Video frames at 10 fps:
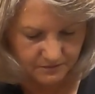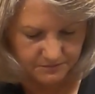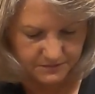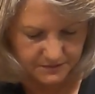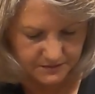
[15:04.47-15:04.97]

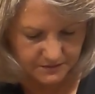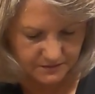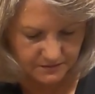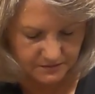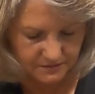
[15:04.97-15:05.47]
Oops.
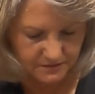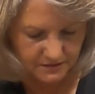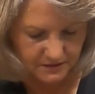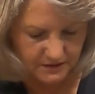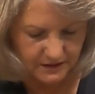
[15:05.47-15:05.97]

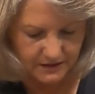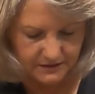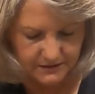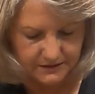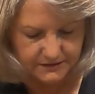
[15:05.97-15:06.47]

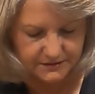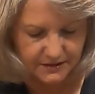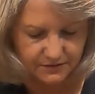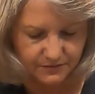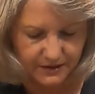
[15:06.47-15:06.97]
and ease
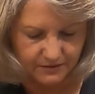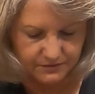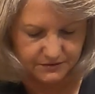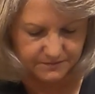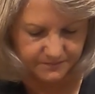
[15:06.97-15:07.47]
that
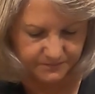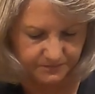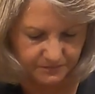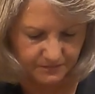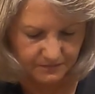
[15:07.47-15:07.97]
around.
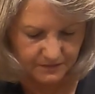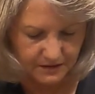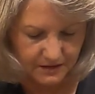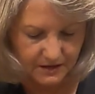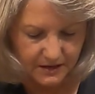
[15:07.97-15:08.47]

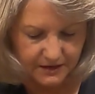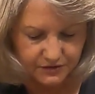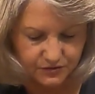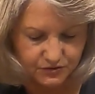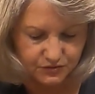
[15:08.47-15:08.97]

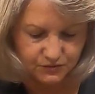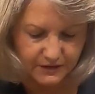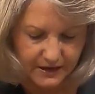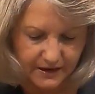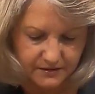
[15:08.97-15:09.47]
And you do
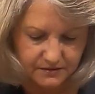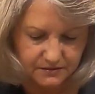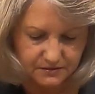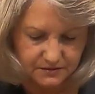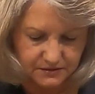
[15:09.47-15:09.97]
that
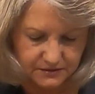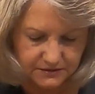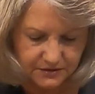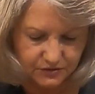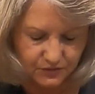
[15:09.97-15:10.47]

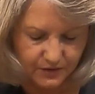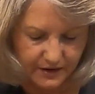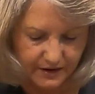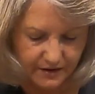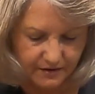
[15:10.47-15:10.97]
until you
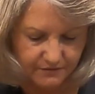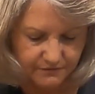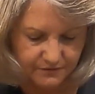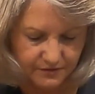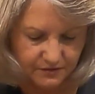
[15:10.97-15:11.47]
have
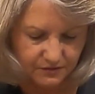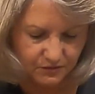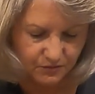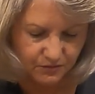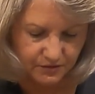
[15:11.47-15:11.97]

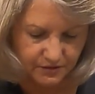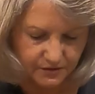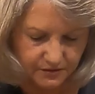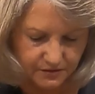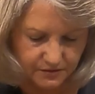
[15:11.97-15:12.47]
your